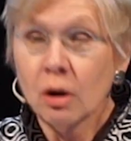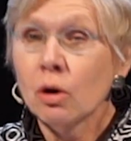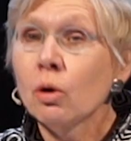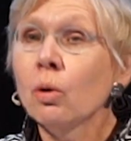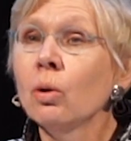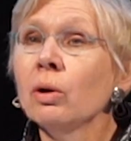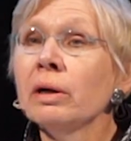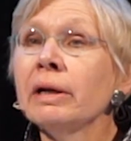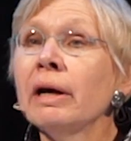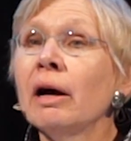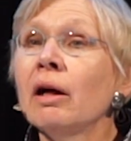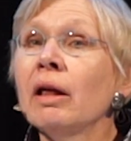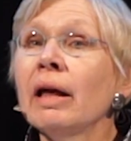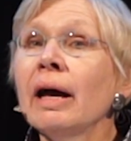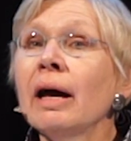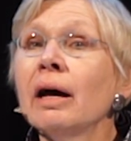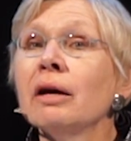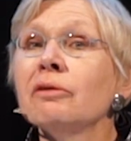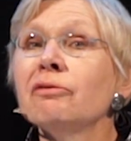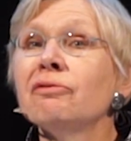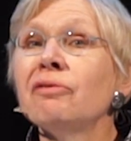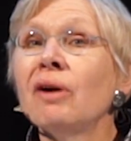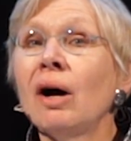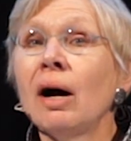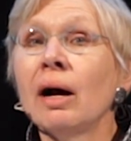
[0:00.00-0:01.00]
Cornell
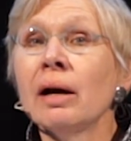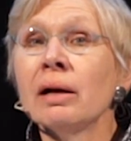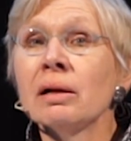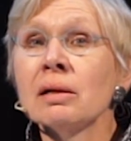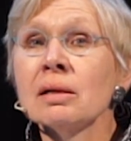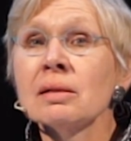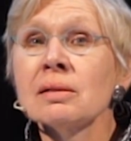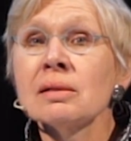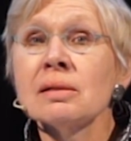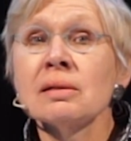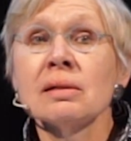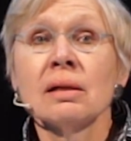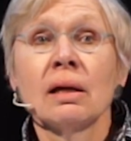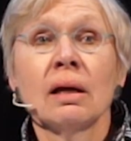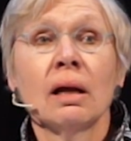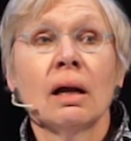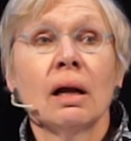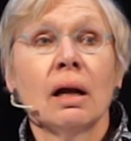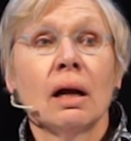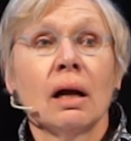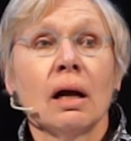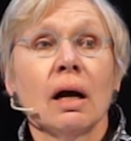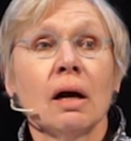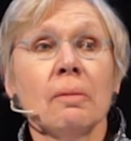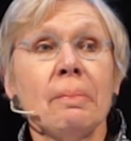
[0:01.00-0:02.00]
had files
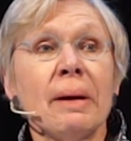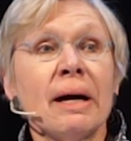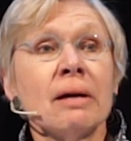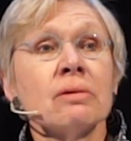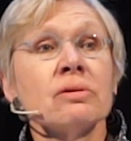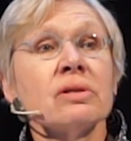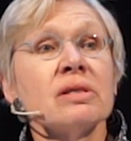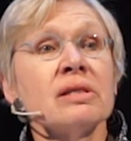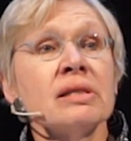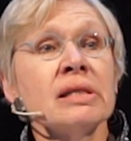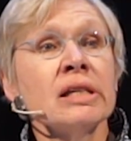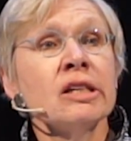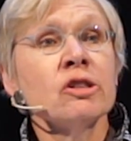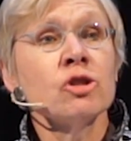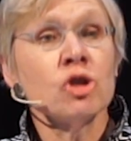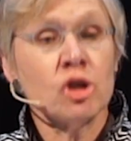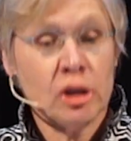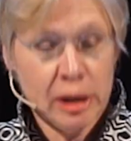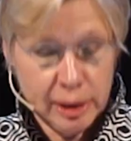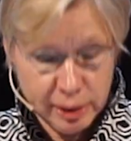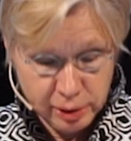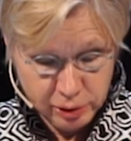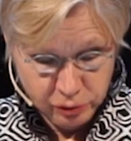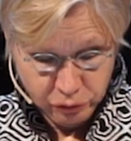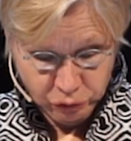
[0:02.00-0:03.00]
about
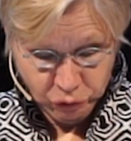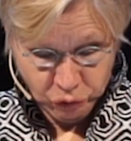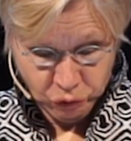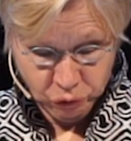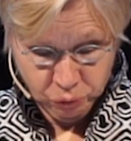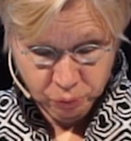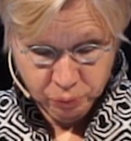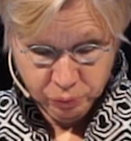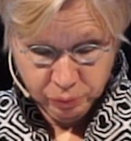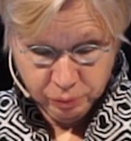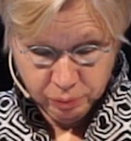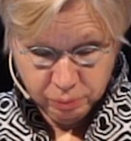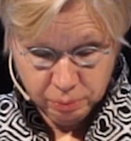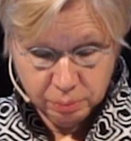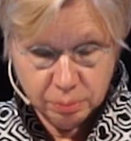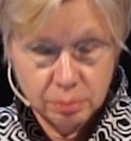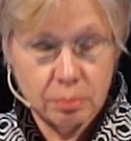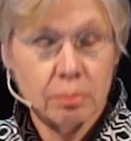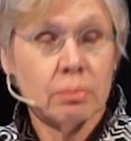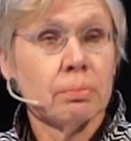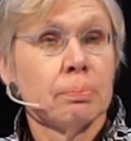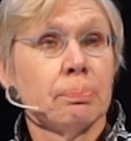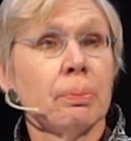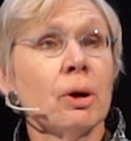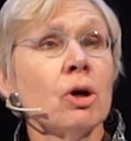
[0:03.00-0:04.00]
seashells,
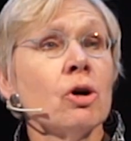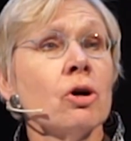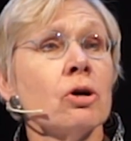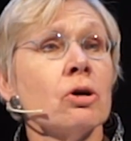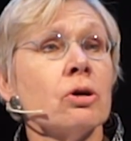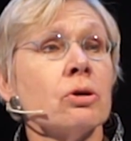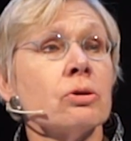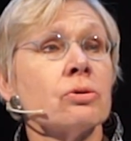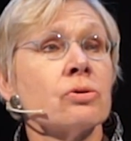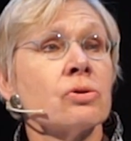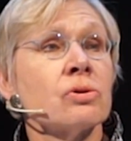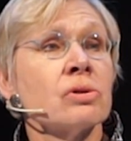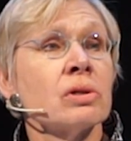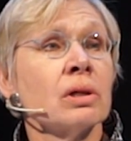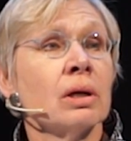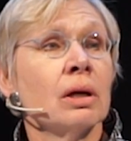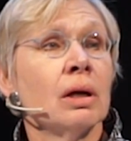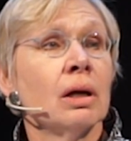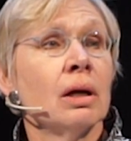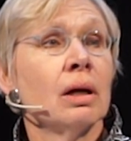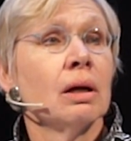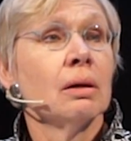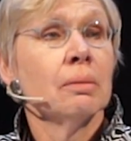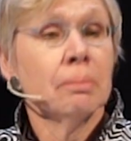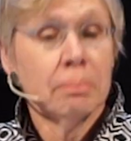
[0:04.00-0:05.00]
birds,
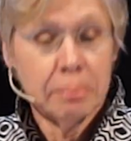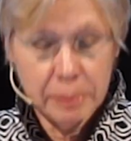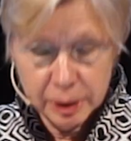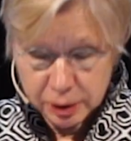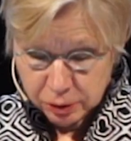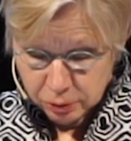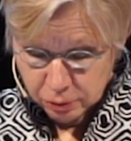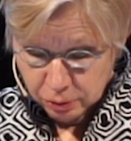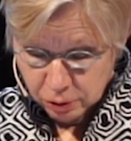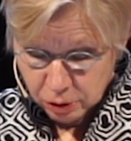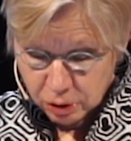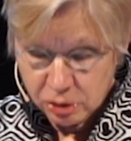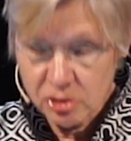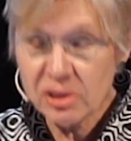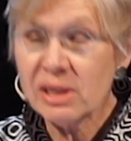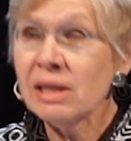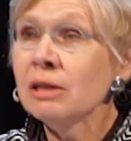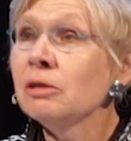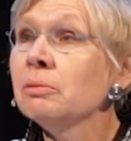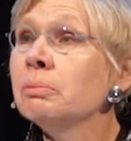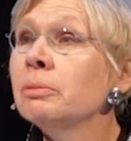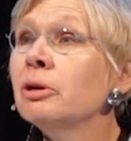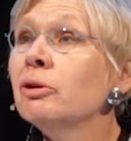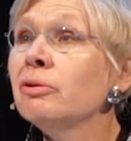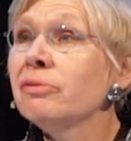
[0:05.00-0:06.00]
minerals,
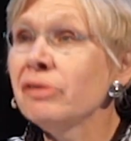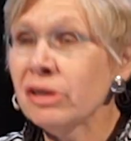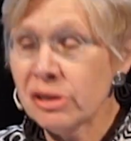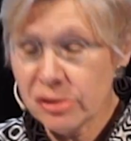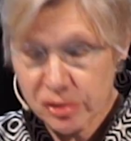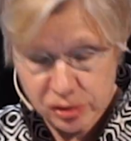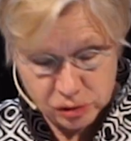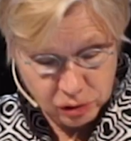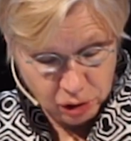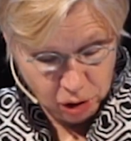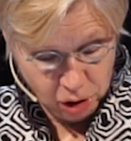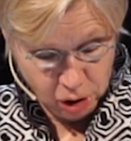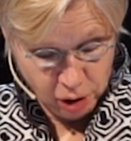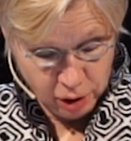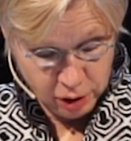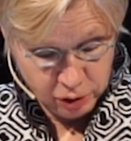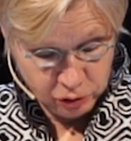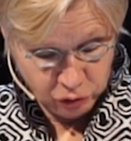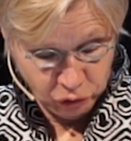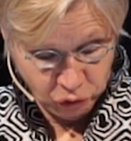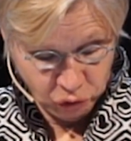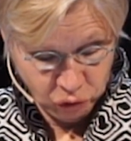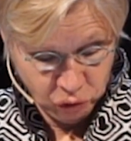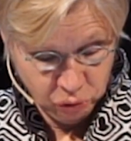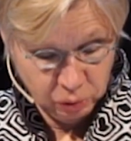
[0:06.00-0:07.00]
and movie
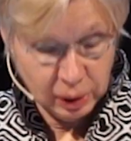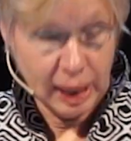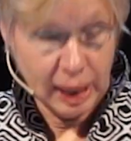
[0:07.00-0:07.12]
stars,